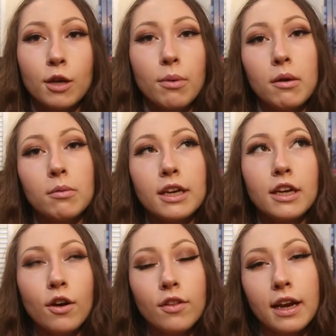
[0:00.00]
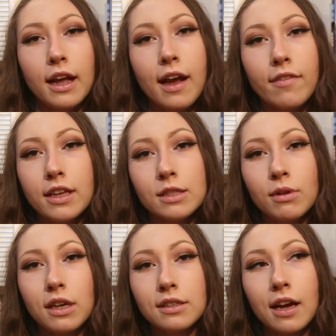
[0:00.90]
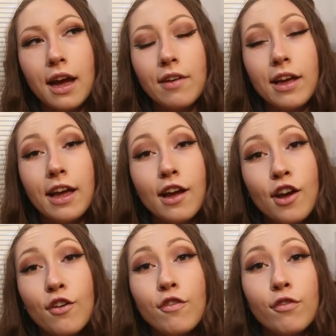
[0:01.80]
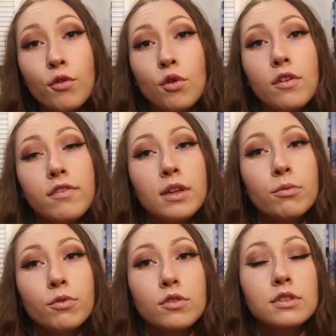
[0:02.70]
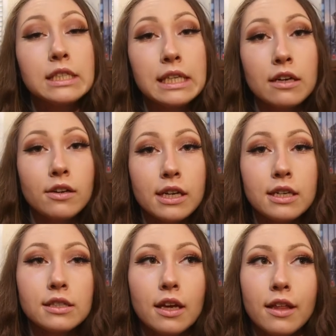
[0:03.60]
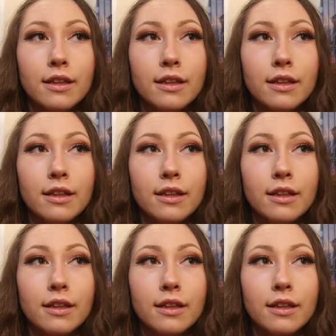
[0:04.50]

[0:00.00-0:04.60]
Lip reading: You probably know that I have this because I have a full flip-through series.